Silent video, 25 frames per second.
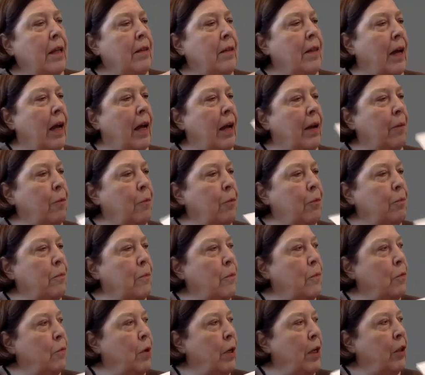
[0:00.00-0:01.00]

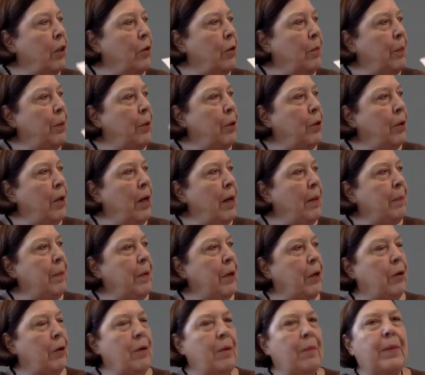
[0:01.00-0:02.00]
that we'll pull
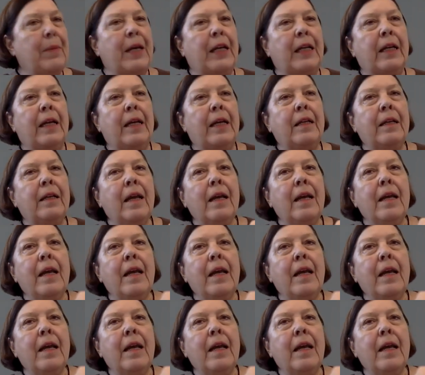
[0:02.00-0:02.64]
up here in a minute.